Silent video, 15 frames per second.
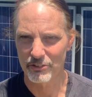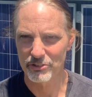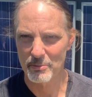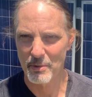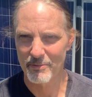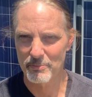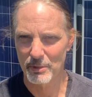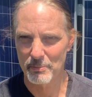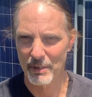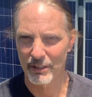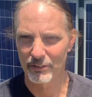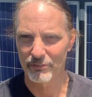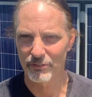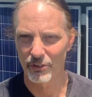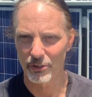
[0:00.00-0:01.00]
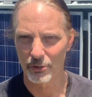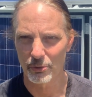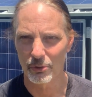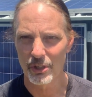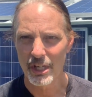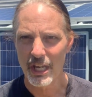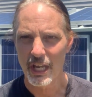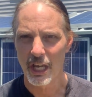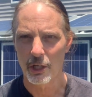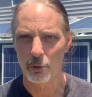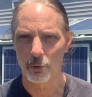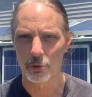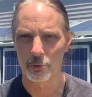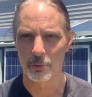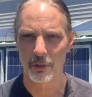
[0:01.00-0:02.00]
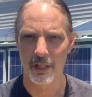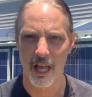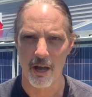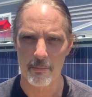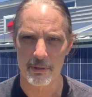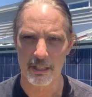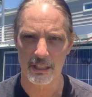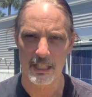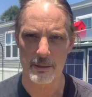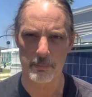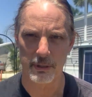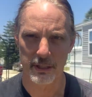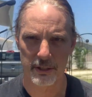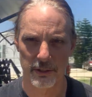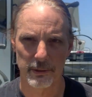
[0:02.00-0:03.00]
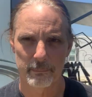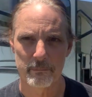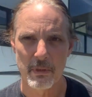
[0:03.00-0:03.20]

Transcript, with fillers: some of them are mounted vertical in order to allow me to keep it here.